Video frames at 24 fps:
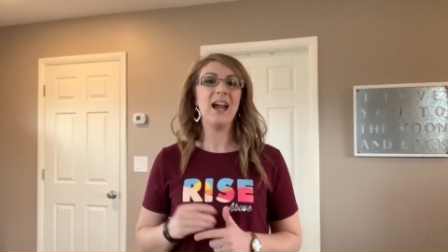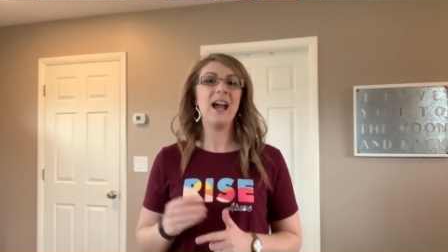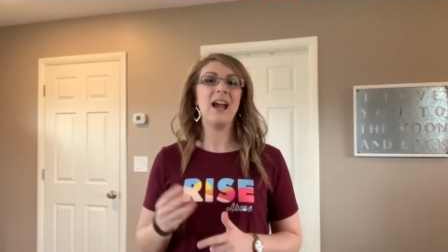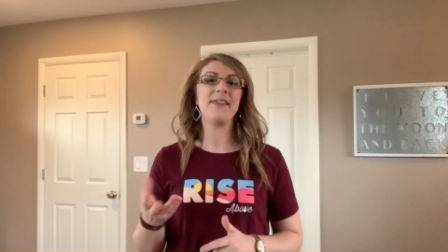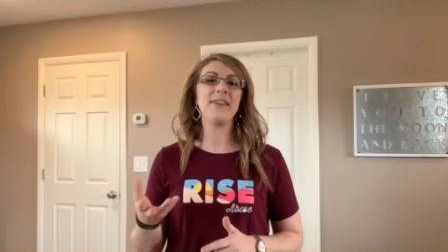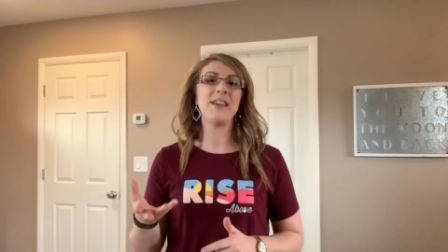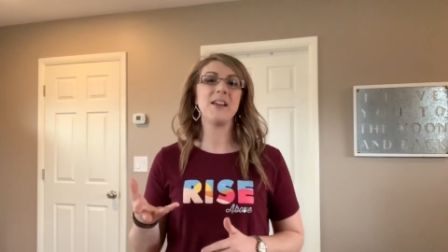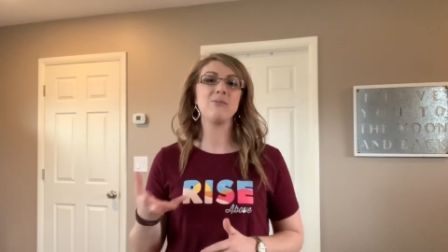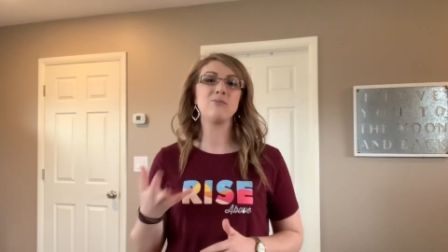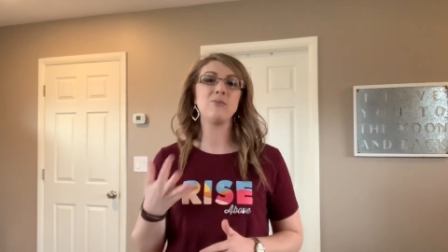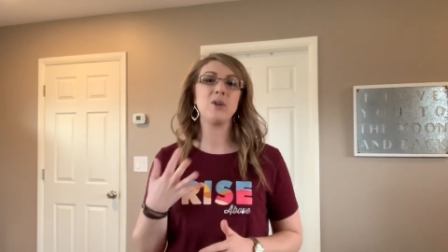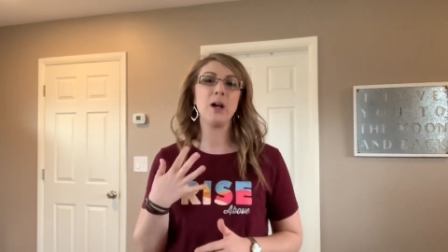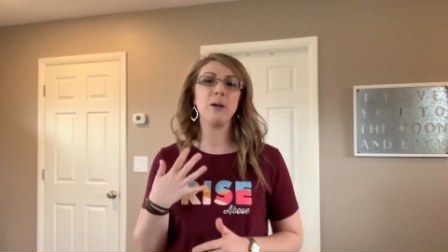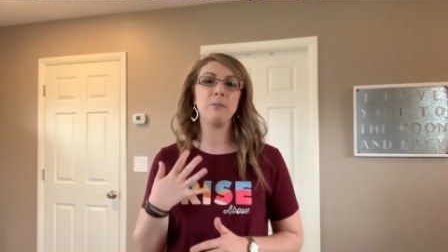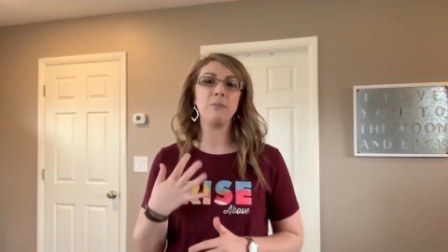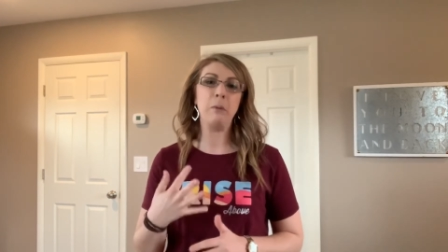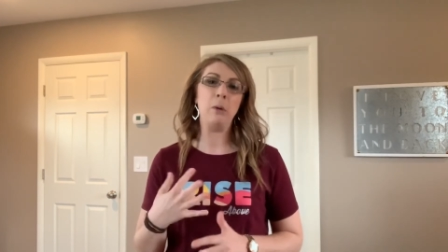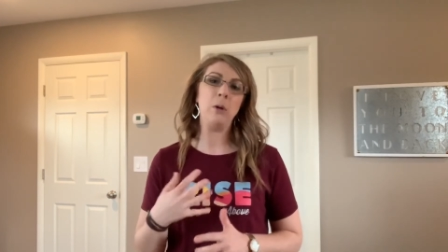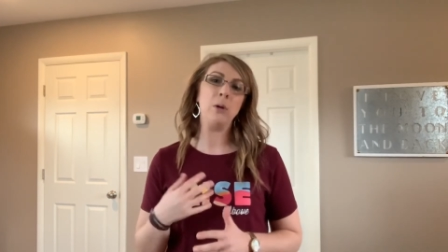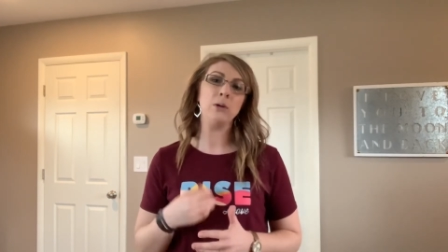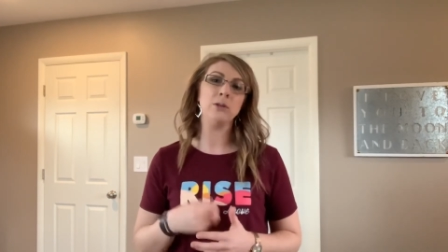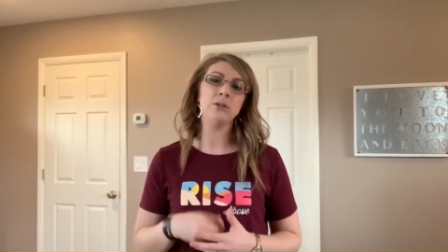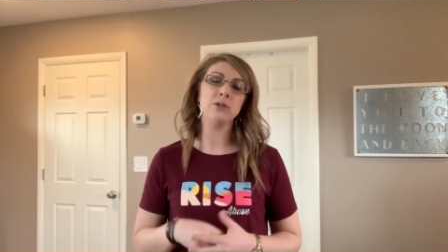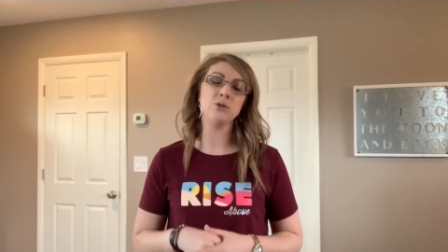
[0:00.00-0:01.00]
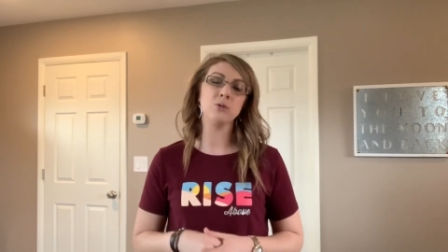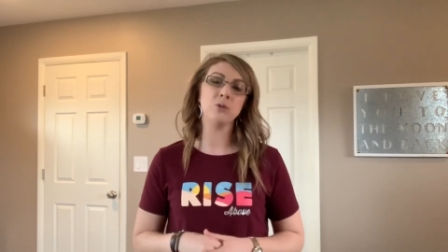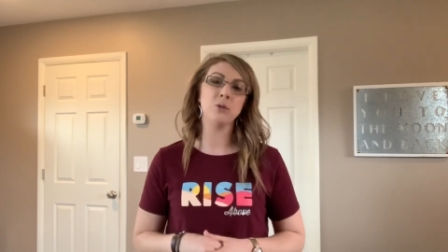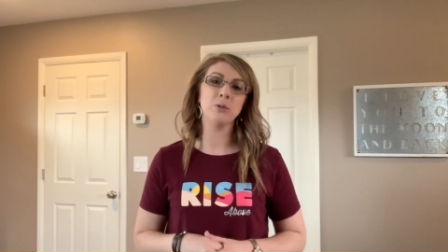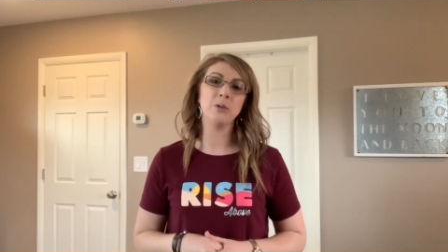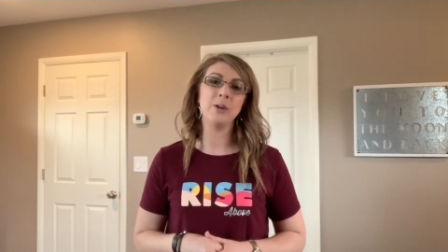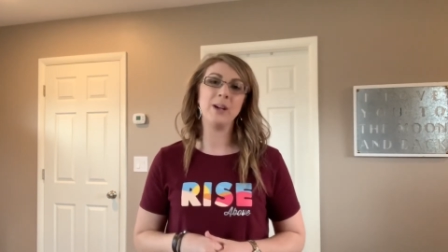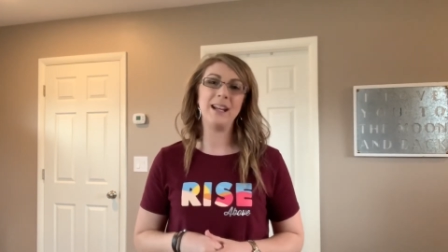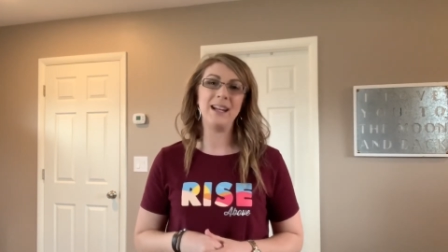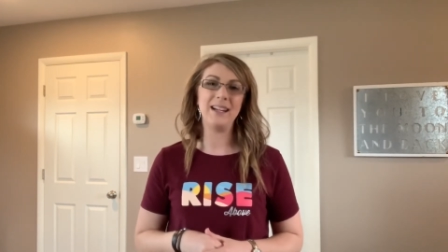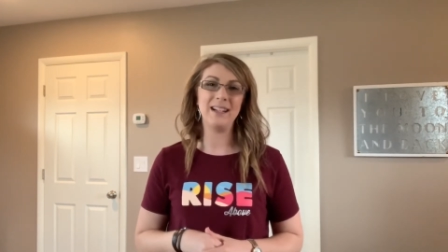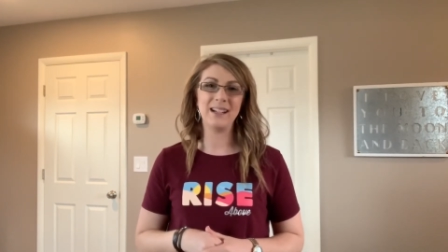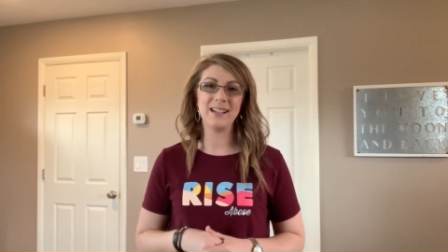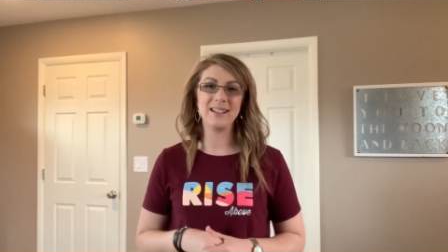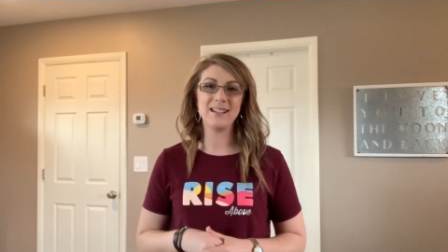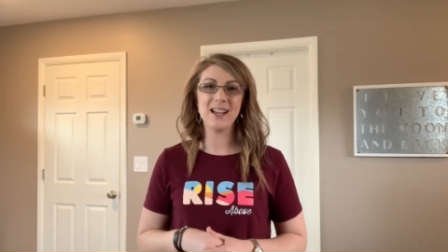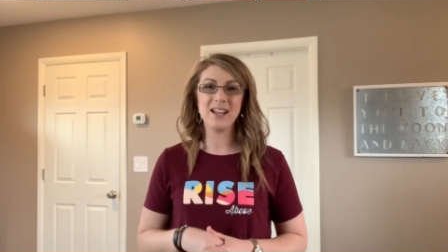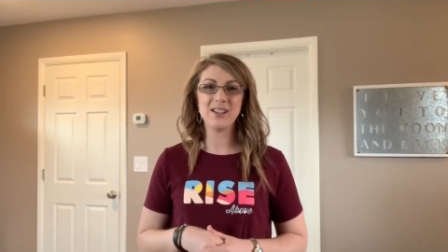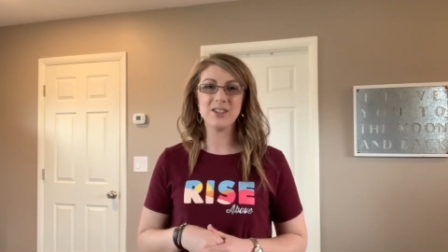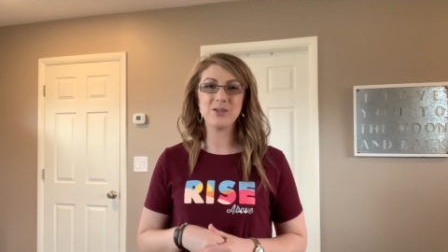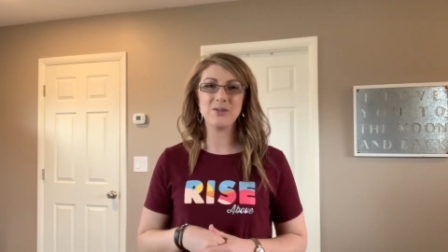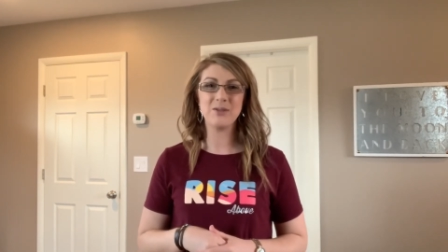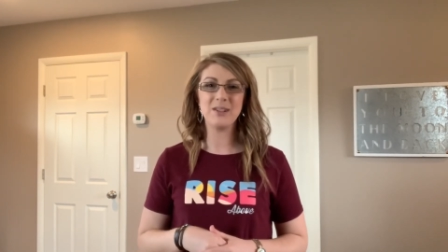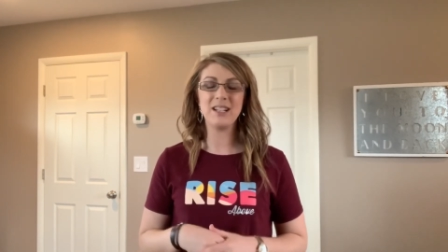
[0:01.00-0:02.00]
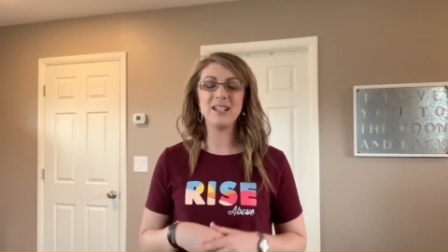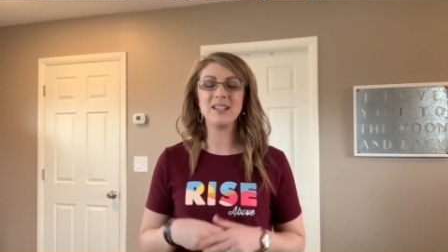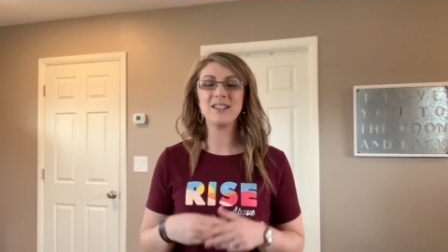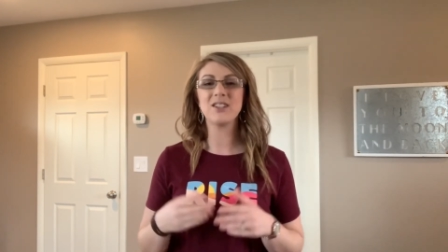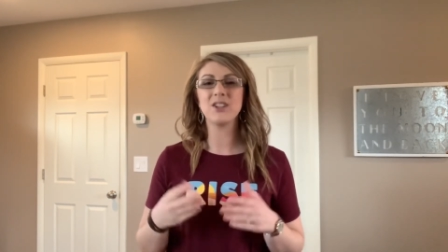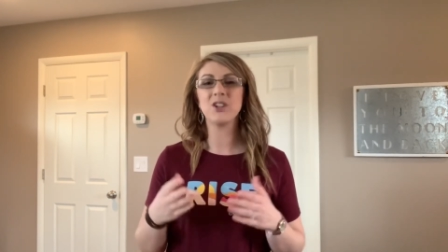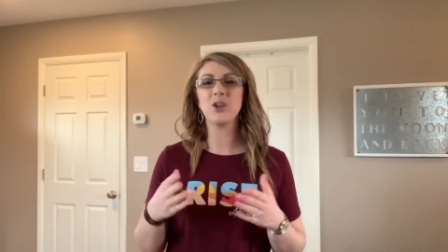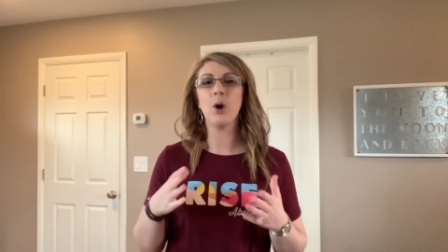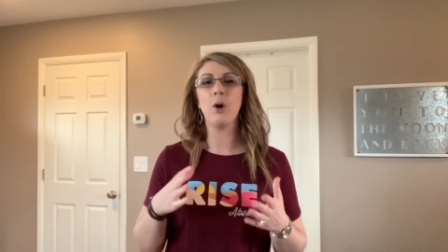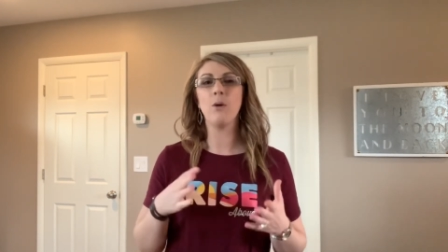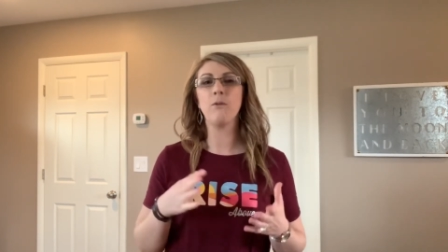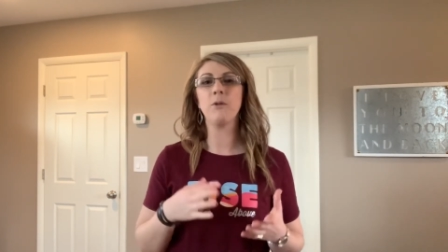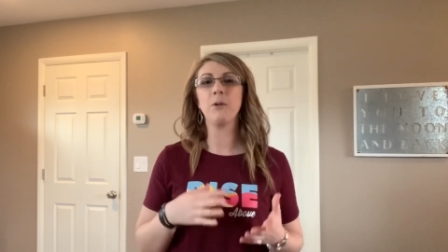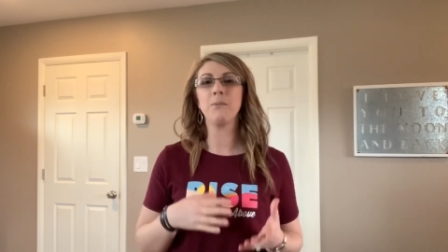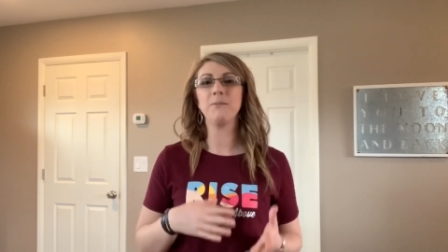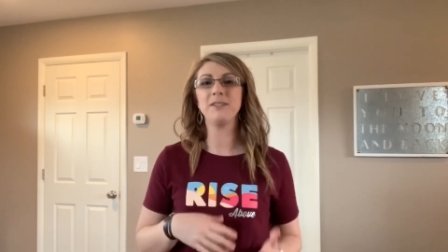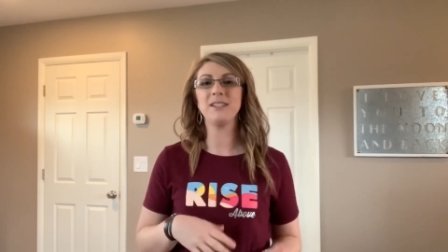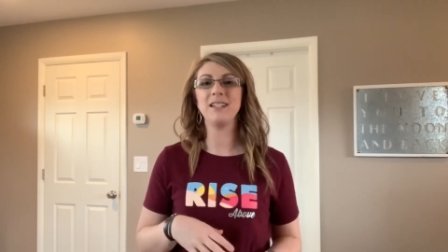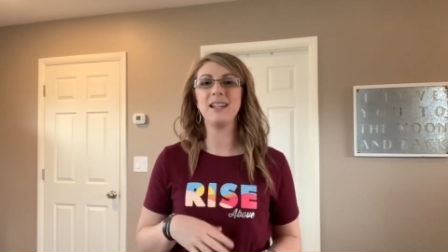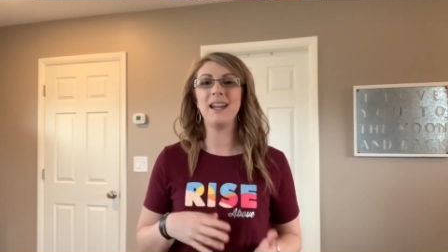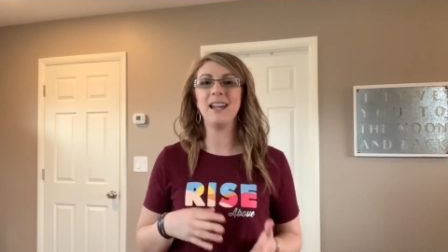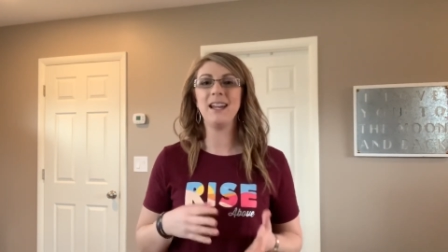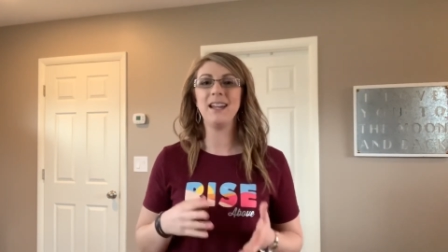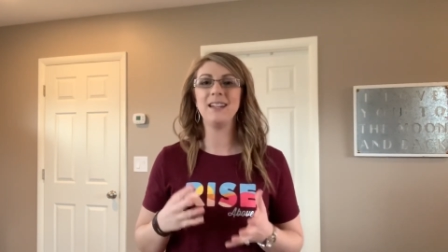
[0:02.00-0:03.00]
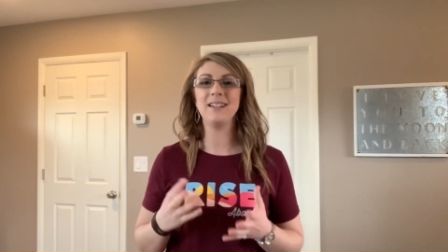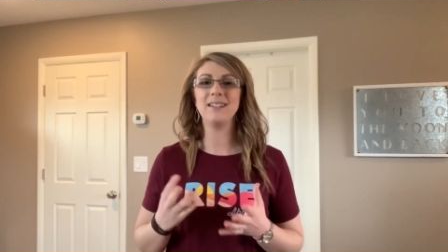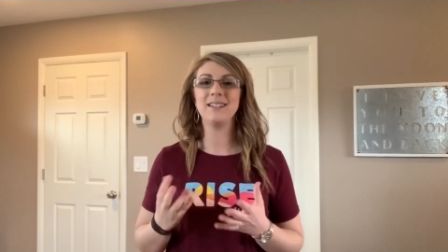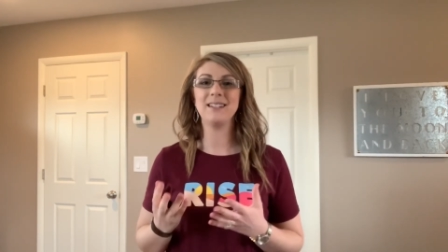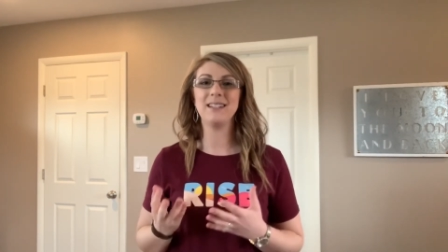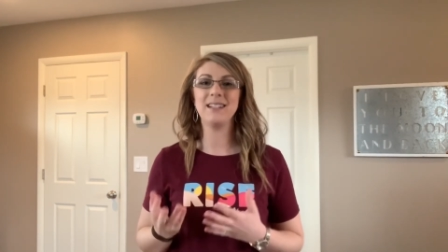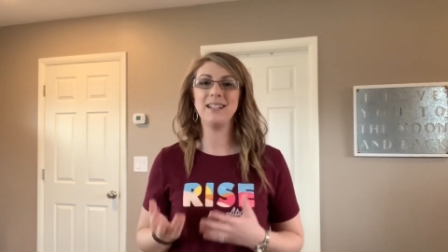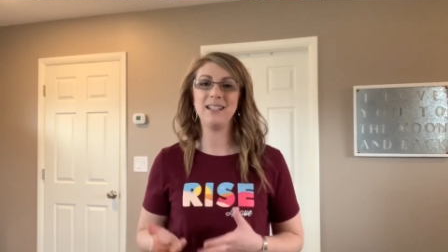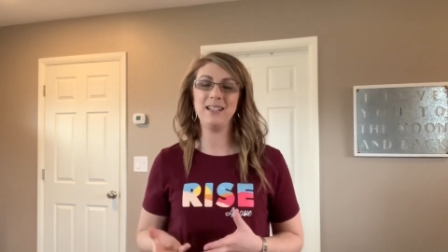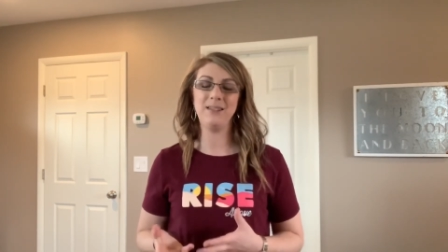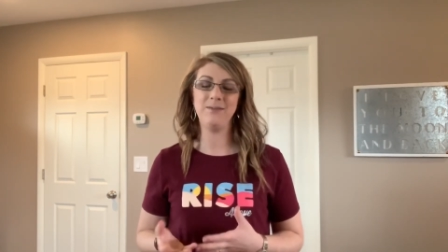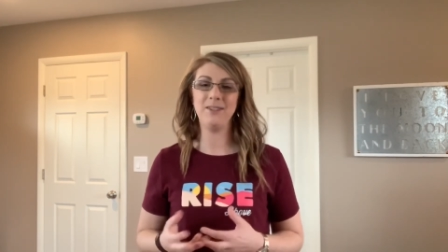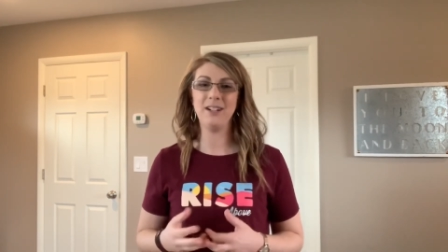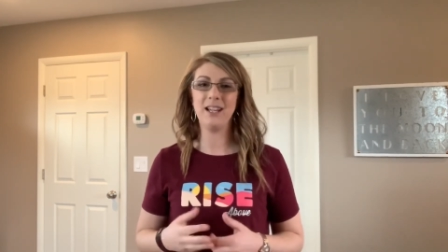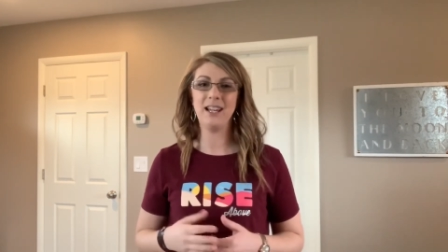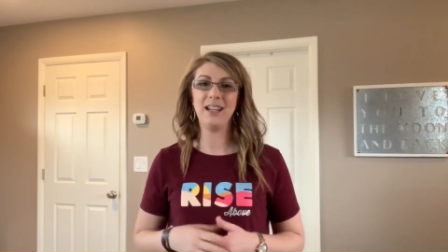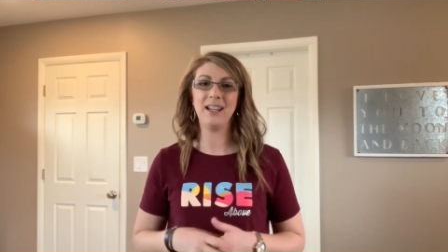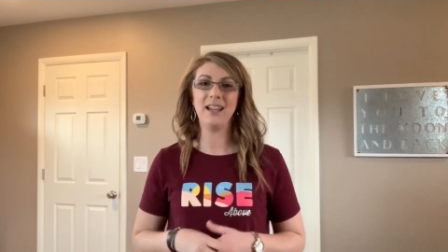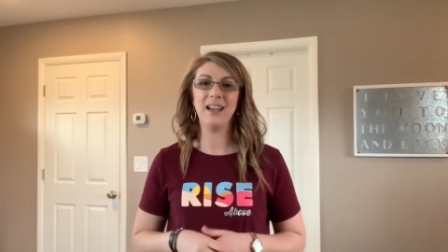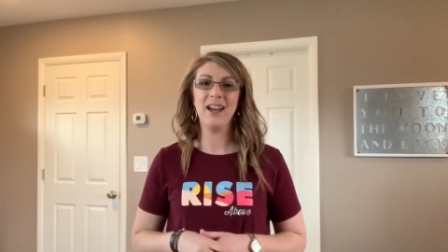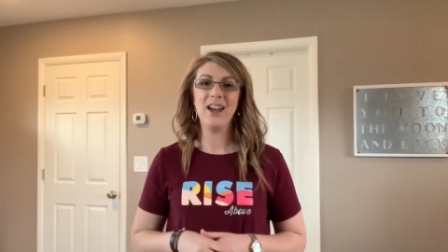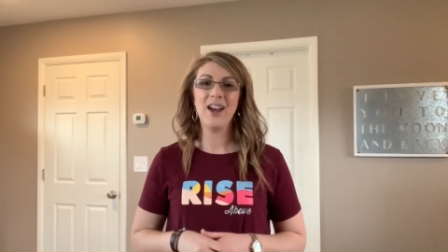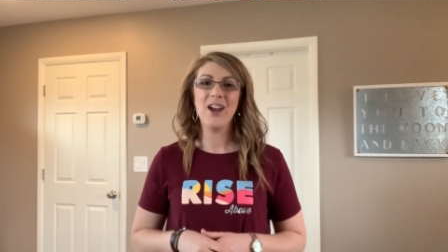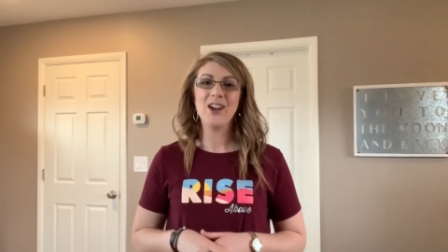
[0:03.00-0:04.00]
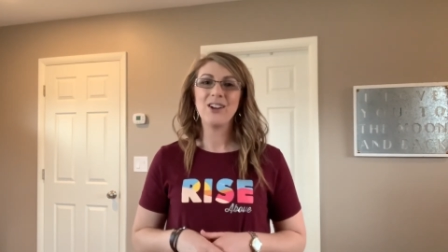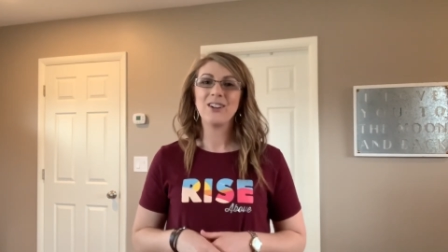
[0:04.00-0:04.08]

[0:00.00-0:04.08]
And then wear bold jewelry and accessories to go from day to evening.